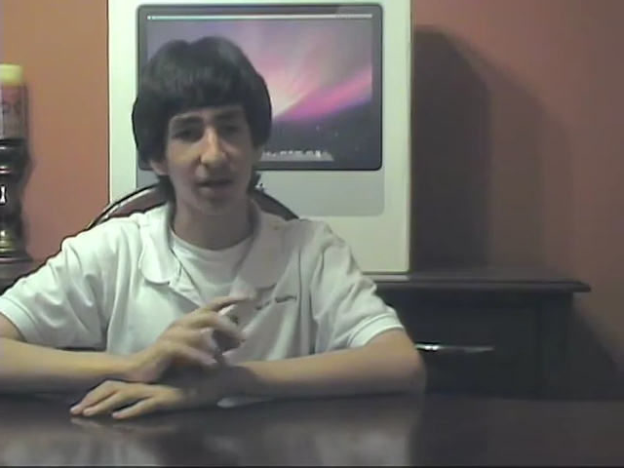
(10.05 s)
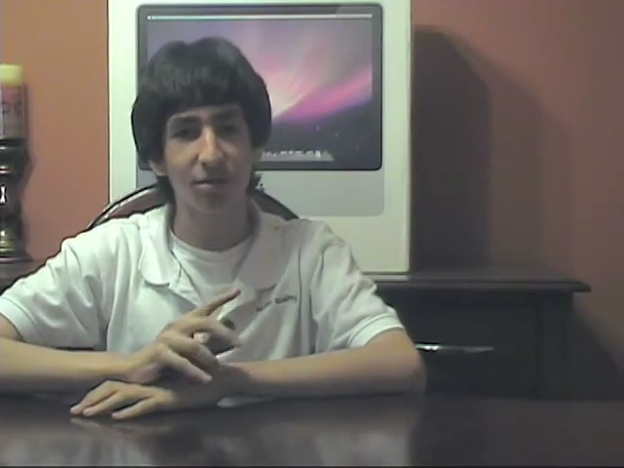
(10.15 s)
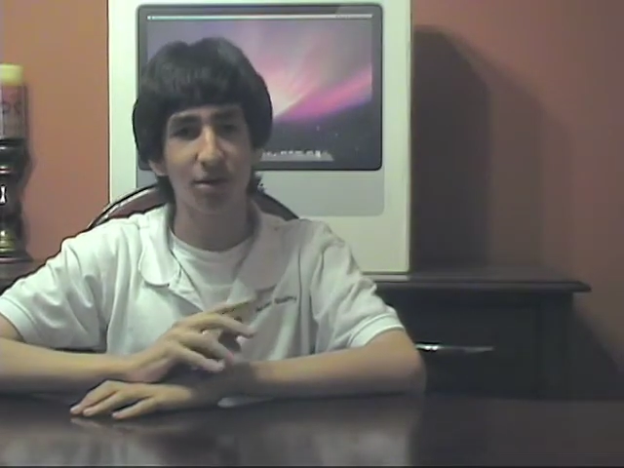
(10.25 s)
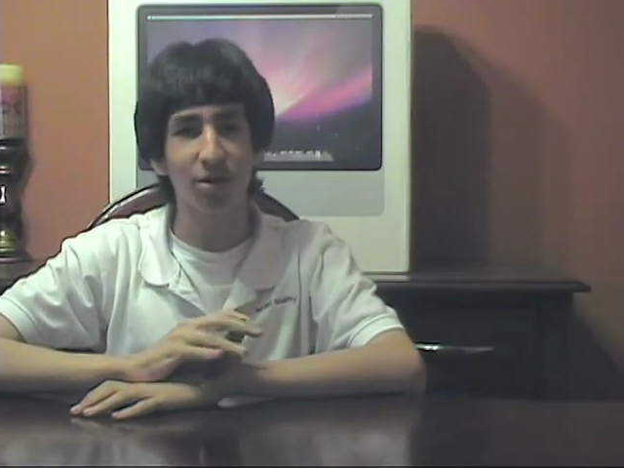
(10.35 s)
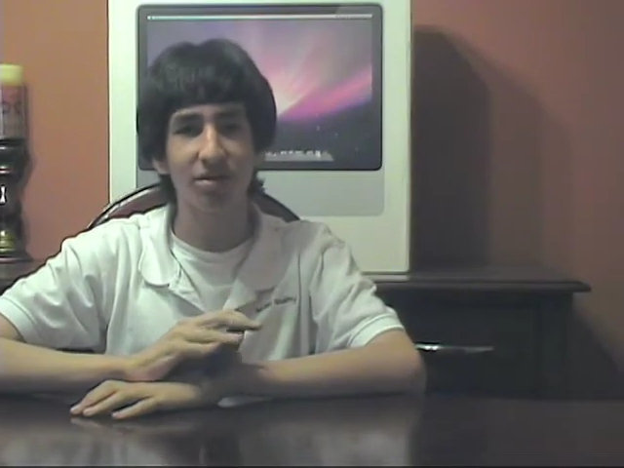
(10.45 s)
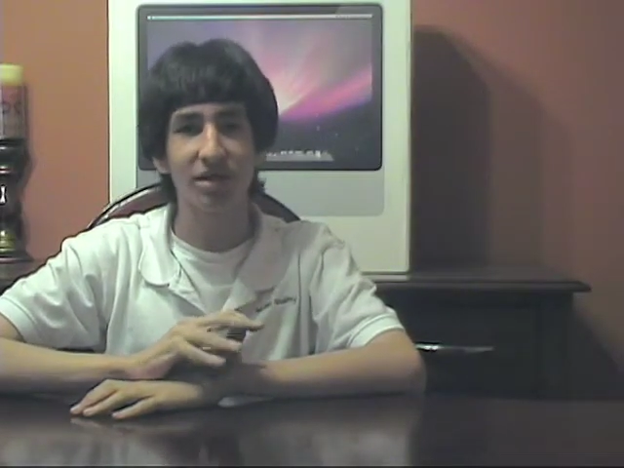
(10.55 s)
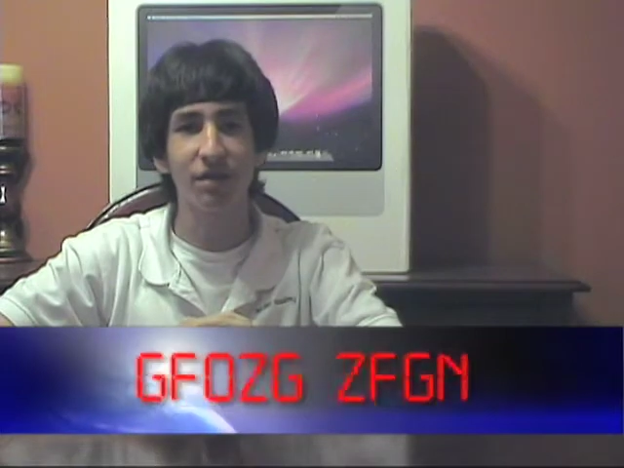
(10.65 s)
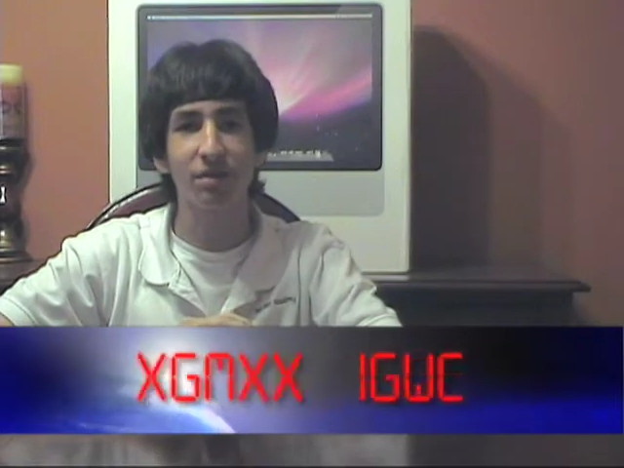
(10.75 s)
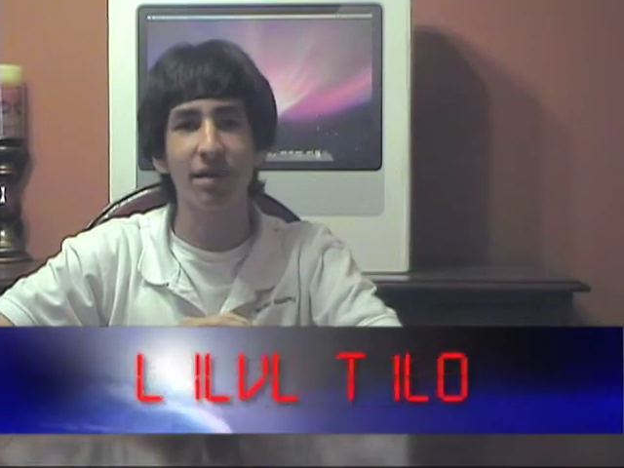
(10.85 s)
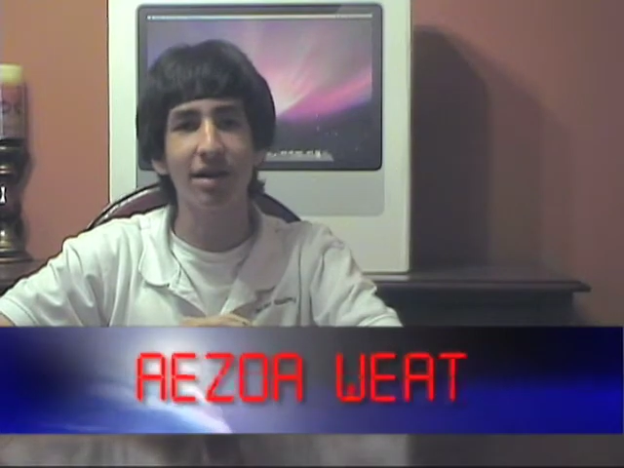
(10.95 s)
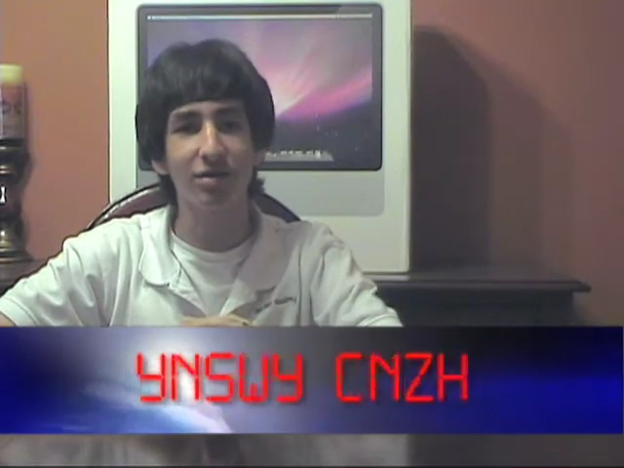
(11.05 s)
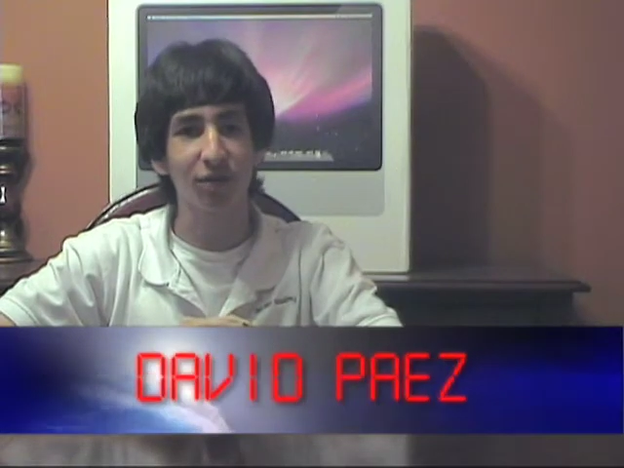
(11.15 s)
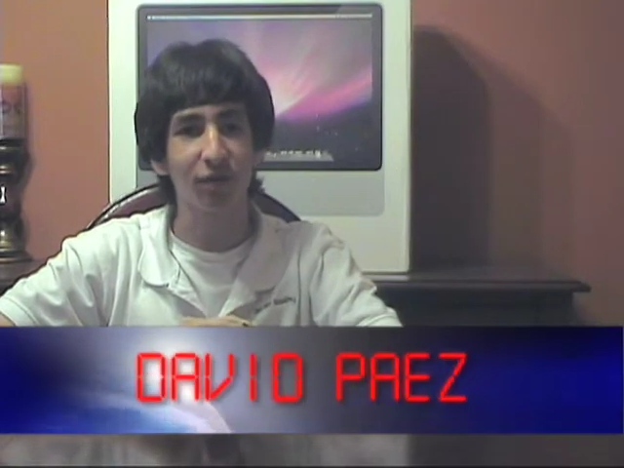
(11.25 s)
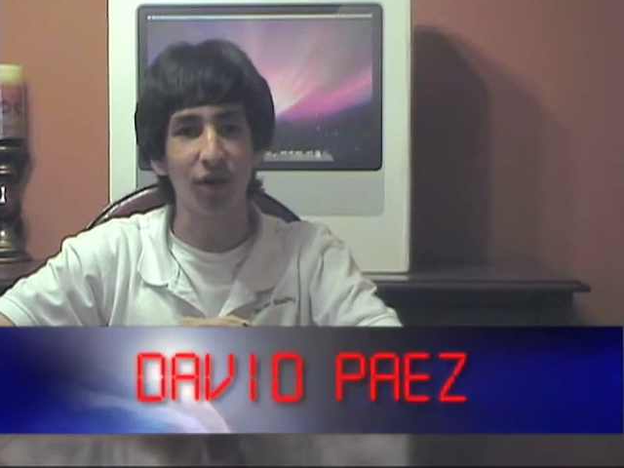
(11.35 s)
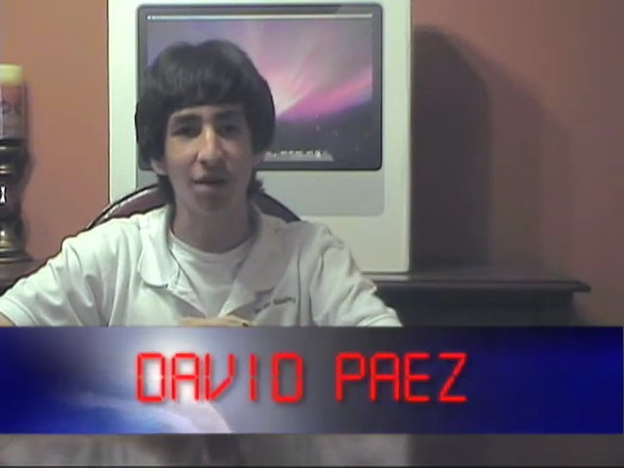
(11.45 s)
I'm your host, David Pies
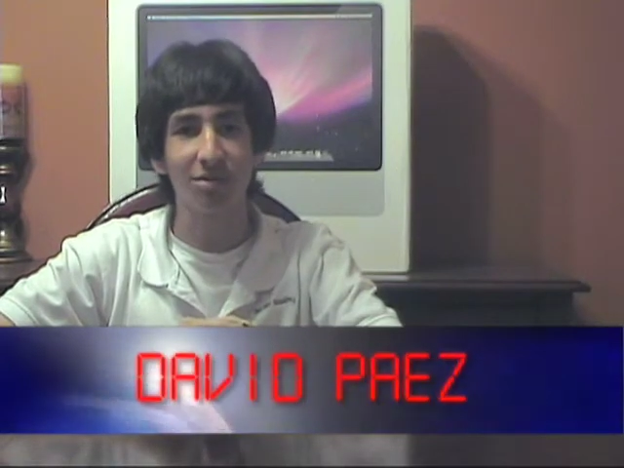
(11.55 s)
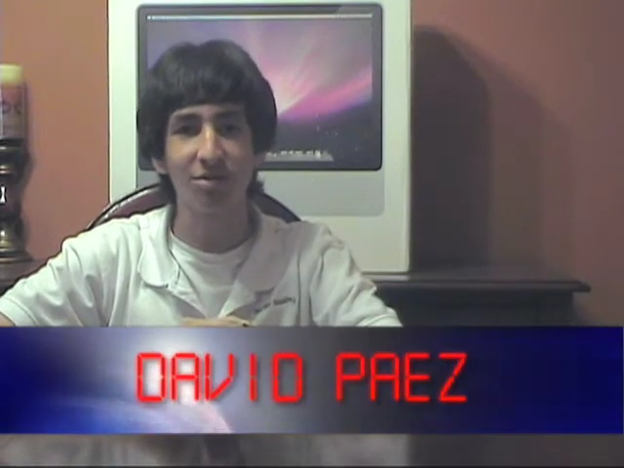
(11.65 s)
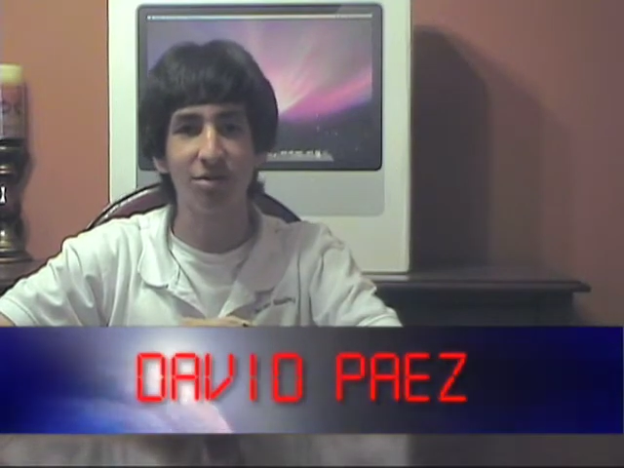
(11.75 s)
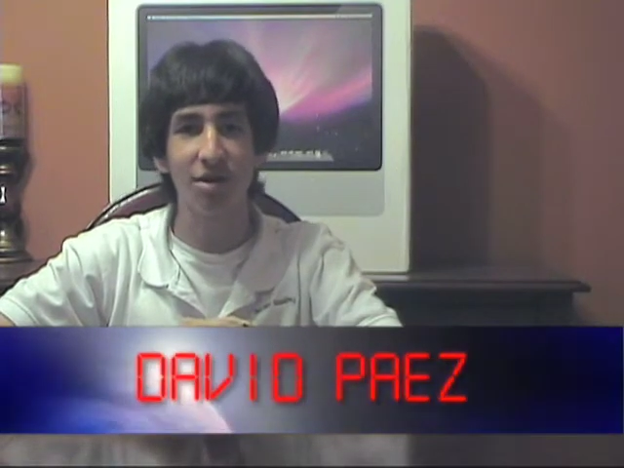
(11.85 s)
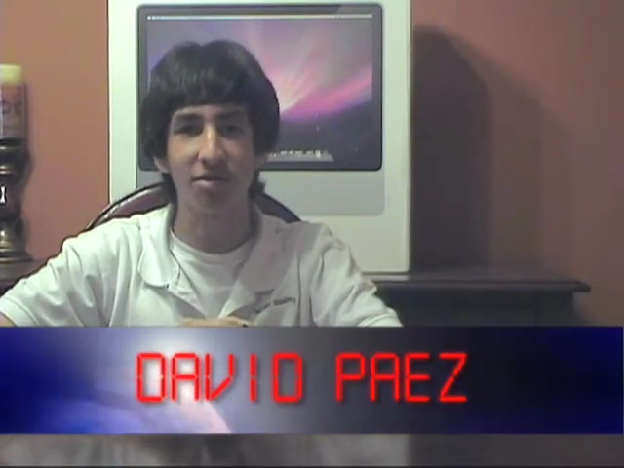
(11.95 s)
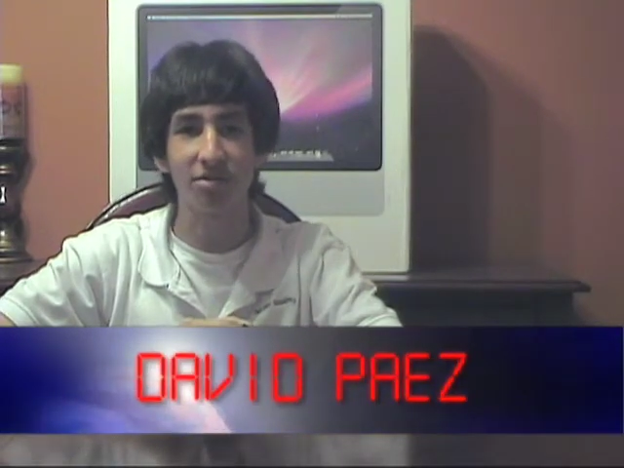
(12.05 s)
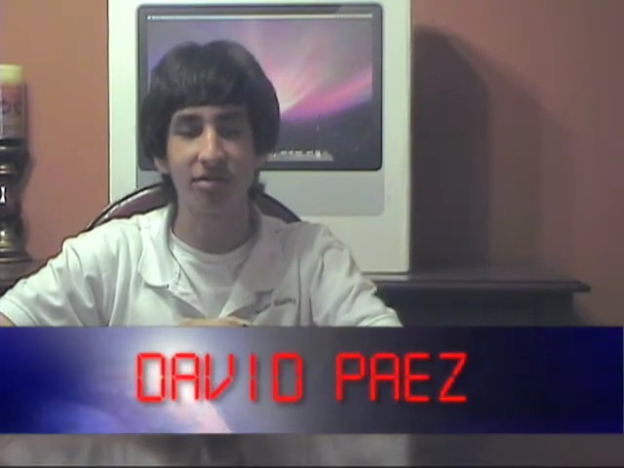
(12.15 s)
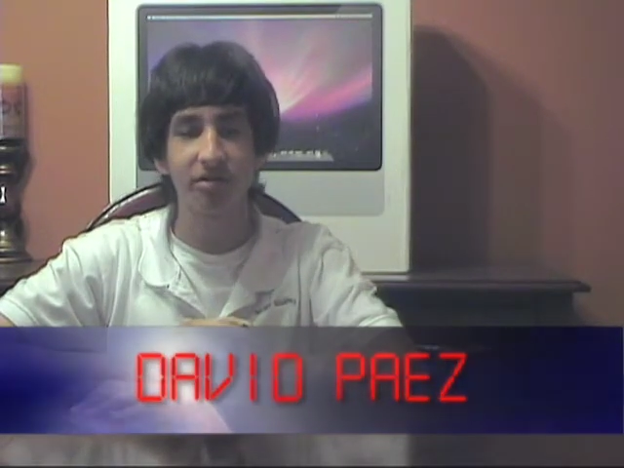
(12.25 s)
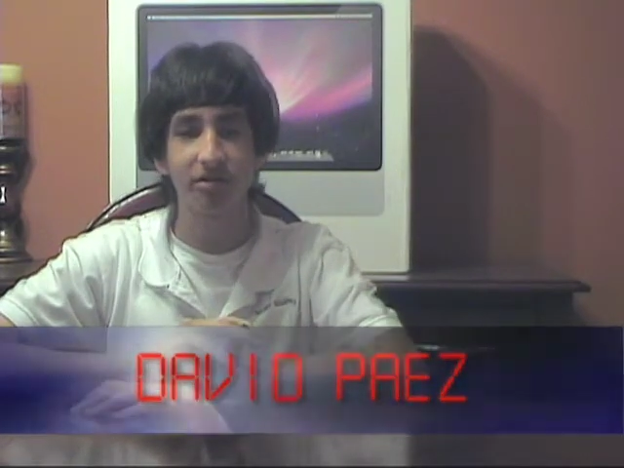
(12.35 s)
with Boheimer Studios.